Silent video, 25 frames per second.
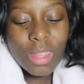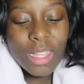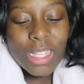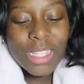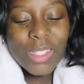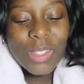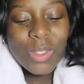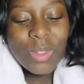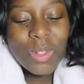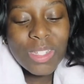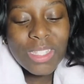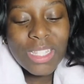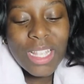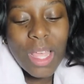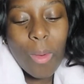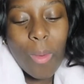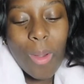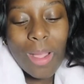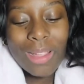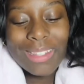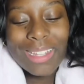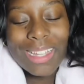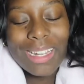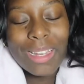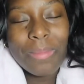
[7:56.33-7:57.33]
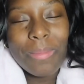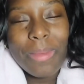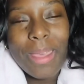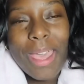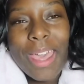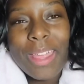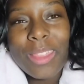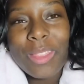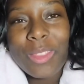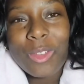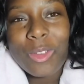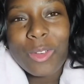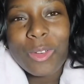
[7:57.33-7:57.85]
As soon as I walked out the
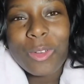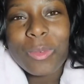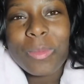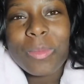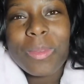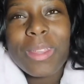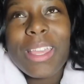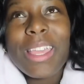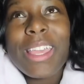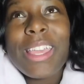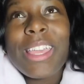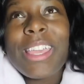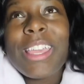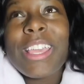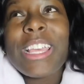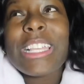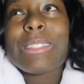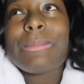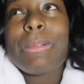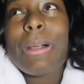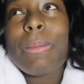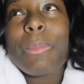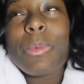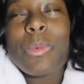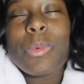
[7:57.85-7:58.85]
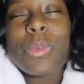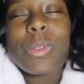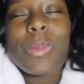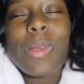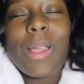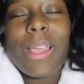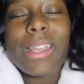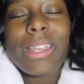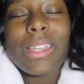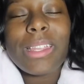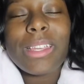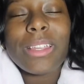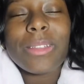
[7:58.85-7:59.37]
bathroom, his mama was
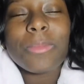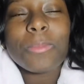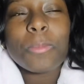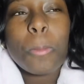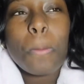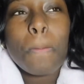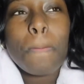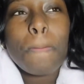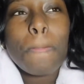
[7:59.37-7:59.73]
right there,